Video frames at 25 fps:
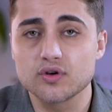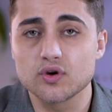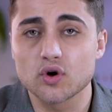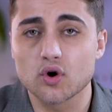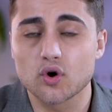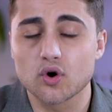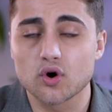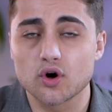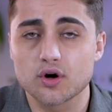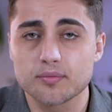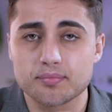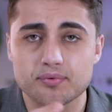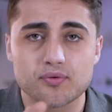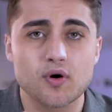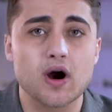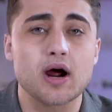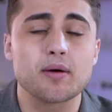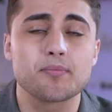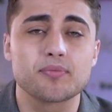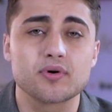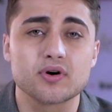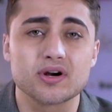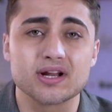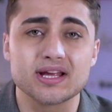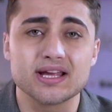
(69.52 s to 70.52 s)
your
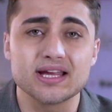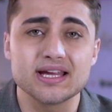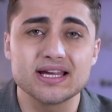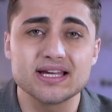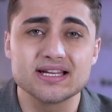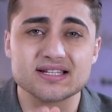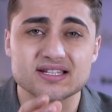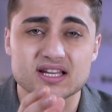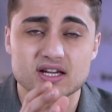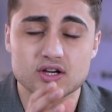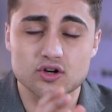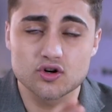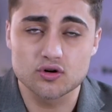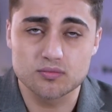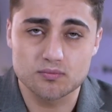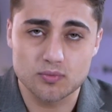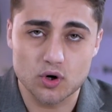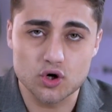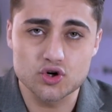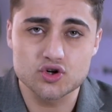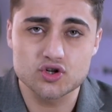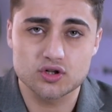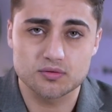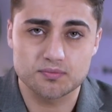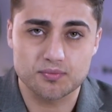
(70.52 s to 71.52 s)
property is a
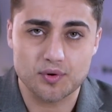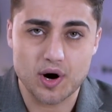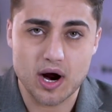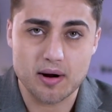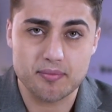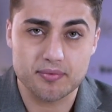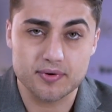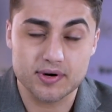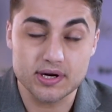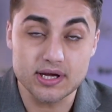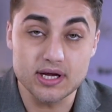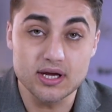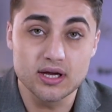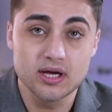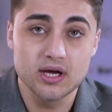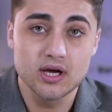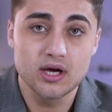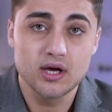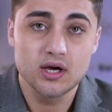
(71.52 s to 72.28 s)
commercial property,